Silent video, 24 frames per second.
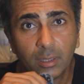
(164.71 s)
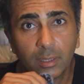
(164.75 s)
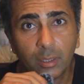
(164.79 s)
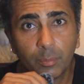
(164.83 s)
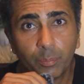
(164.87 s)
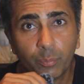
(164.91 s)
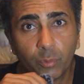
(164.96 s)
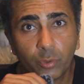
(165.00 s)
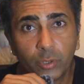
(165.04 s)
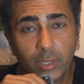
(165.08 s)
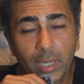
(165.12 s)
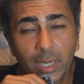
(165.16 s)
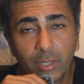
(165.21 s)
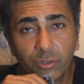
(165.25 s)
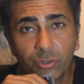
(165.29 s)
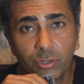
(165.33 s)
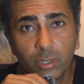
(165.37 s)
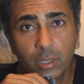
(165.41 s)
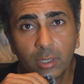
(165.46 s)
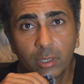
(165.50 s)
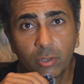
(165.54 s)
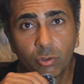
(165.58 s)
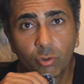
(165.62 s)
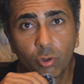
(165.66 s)
The
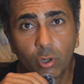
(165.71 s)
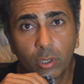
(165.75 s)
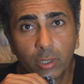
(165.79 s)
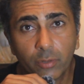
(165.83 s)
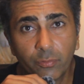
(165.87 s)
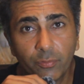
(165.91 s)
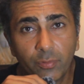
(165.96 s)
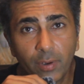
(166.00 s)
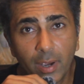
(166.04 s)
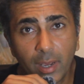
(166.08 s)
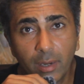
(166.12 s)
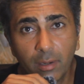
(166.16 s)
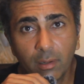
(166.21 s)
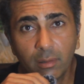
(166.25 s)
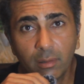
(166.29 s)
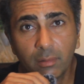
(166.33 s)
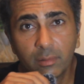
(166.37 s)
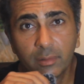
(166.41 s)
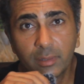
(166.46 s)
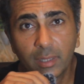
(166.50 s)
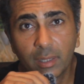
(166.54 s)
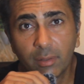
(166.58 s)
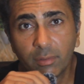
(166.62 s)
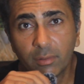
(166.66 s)
potential
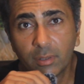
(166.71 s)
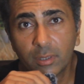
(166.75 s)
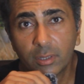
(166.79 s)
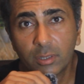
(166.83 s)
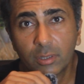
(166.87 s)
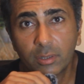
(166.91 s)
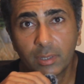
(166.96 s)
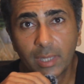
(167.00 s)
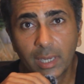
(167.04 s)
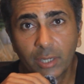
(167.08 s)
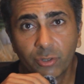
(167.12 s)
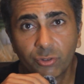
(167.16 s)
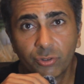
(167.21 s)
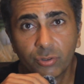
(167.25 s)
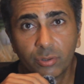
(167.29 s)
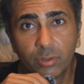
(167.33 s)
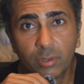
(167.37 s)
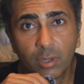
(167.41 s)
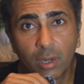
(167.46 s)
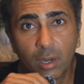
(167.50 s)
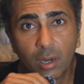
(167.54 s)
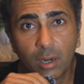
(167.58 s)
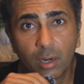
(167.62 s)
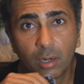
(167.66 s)
quarterfinals in this
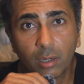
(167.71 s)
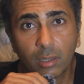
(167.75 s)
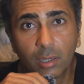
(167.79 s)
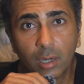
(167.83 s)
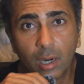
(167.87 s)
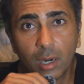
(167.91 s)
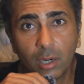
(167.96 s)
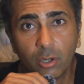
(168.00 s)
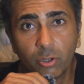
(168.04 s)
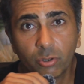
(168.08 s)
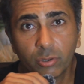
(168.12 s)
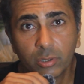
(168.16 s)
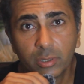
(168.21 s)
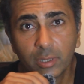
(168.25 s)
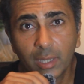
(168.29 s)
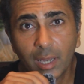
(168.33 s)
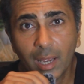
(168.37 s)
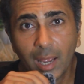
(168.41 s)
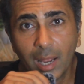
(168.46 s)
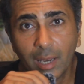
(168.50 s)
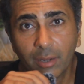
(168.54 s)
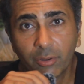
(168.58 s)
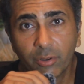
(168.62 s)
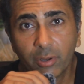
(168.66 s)
section are Carlos
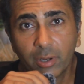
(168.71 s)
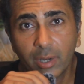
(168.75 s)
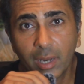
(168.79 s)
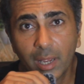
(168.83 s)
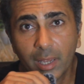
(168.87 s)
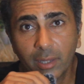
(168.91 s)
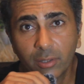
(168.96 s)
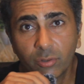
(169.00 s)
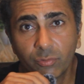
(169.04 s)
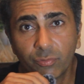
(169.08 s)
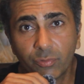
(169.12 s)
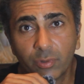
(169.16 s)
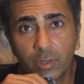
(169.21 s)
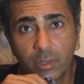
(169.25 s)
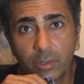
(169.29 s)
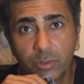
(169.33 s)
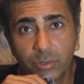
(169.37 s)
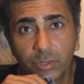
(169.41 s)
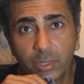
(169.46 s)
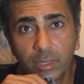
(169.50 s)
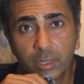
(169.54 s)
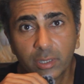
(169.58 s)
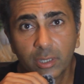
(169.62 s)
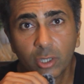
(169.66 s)
Alcaraz
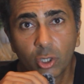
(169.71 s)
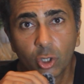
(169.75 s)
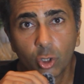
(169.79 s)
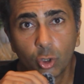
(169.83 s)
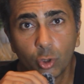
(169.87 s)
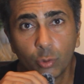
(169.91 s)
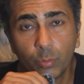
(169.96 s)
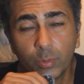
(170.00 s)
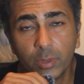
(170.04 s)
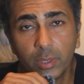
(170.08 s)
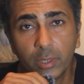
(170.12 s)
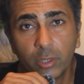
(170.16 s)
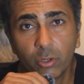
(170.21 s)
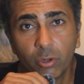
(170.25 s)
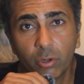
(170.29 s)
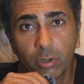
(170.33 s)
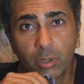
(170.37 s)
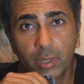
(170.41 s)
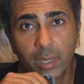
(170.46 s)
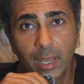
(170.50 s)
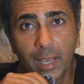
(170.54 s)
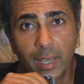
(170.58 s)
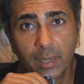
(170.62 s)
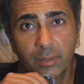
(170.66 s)
versus Hubert
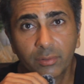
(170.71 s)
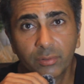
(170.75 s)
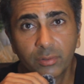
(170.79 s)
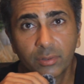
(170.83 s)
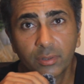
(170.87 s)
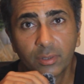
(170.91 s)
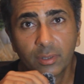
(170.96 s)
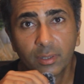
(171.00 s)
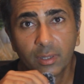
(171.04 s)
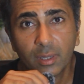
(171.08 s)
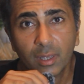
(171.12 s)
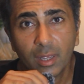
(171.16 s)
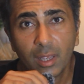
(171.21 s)
Hurkacz,